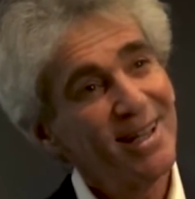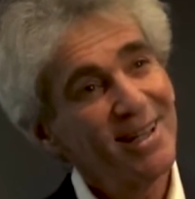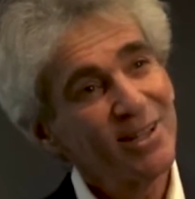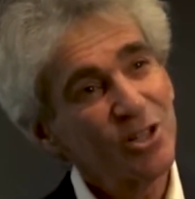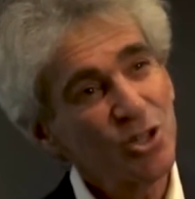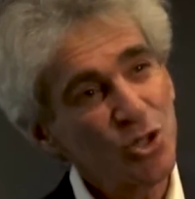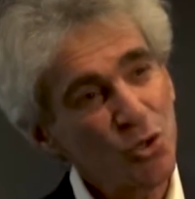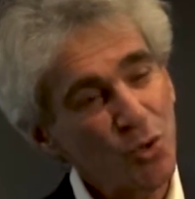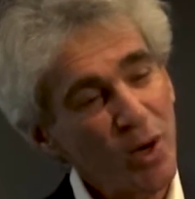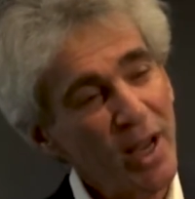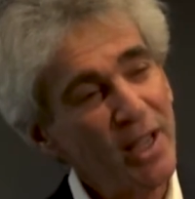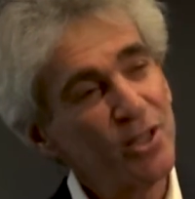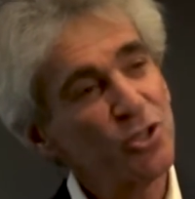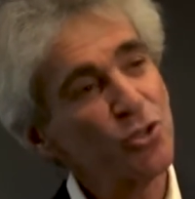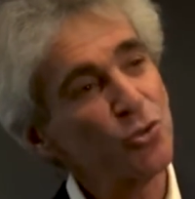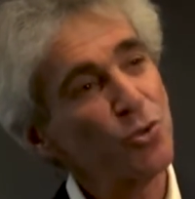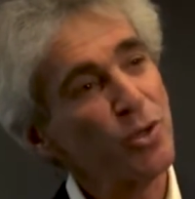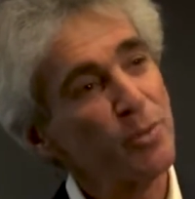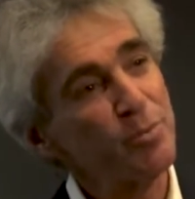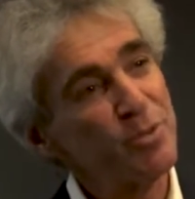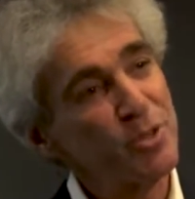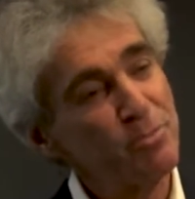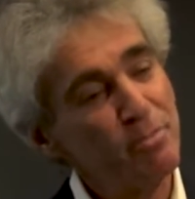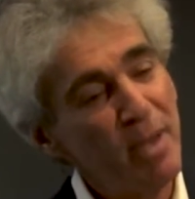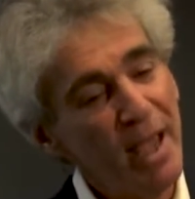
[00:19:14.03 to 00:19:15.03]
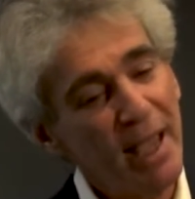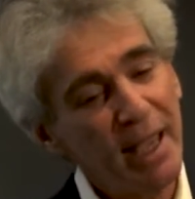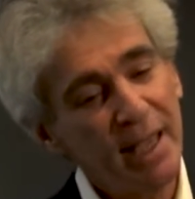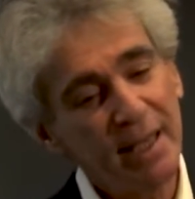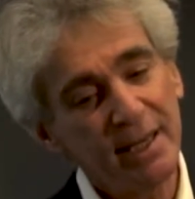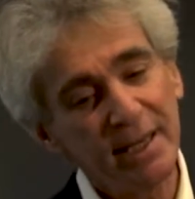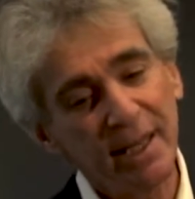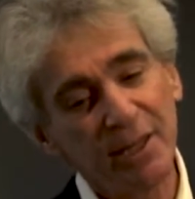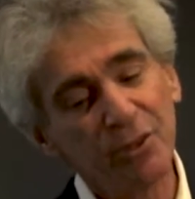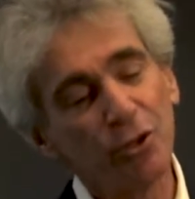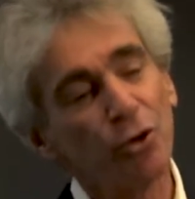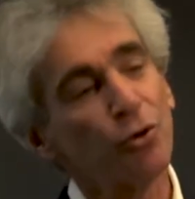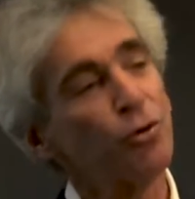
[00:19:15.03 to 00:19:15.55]
transcripts
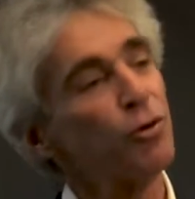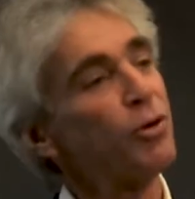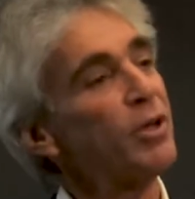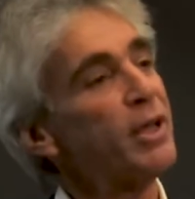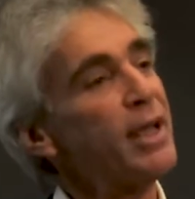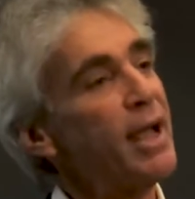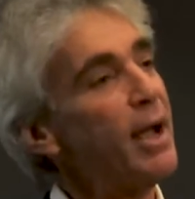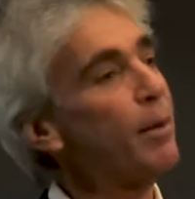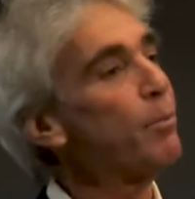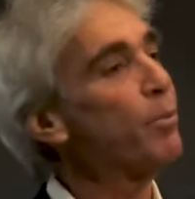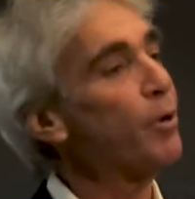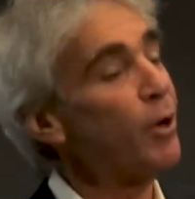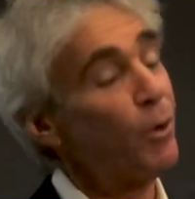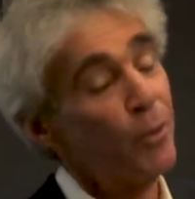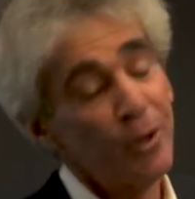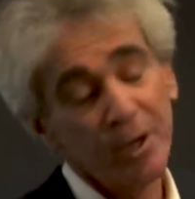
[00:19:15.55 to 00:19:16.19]
made in the early embryo.